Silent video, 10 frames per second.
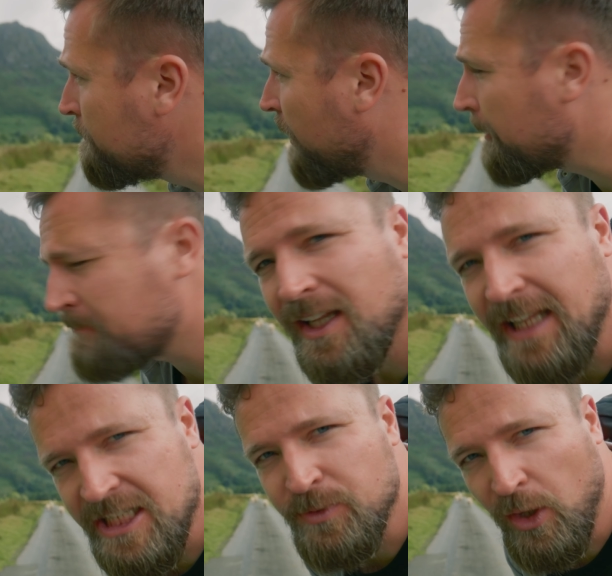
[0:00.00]
But
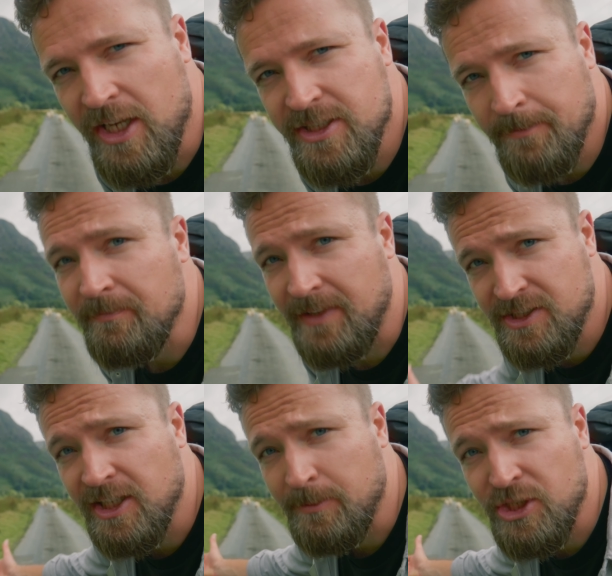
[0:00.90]
let's be honest,
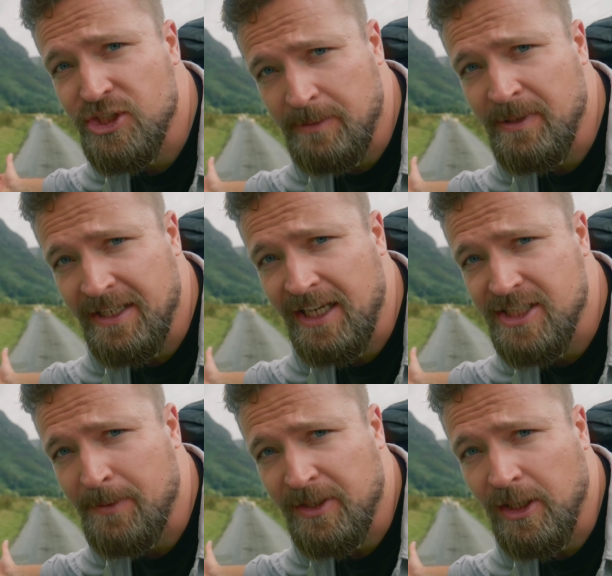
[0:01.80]
there's going to be sheep here
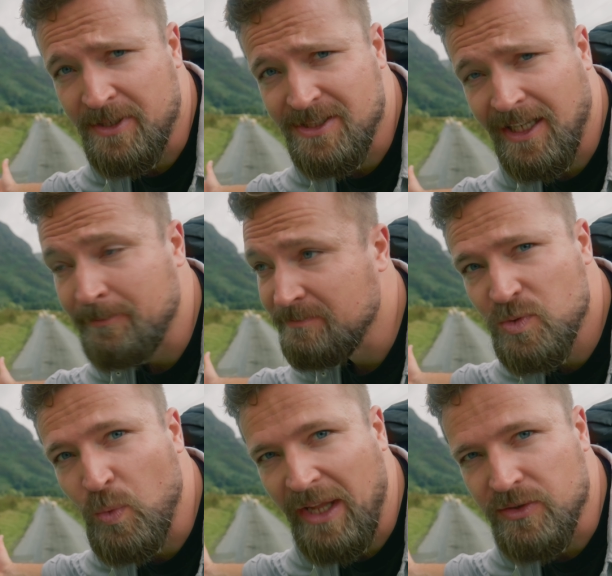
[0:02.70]
next time I come, isn't there?
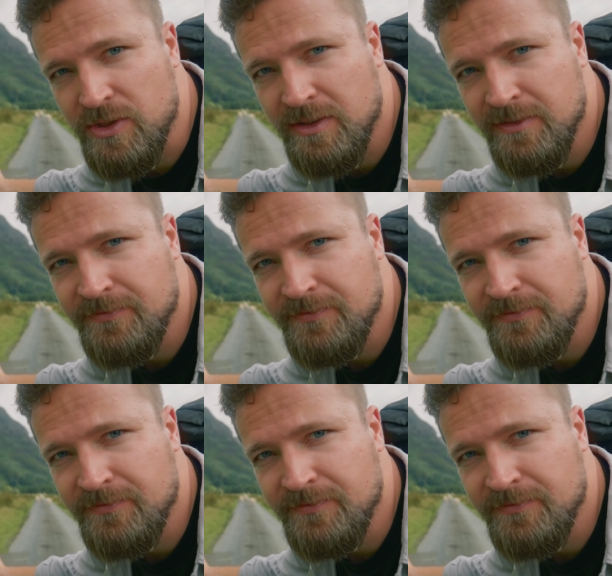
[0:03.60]
It's Wales.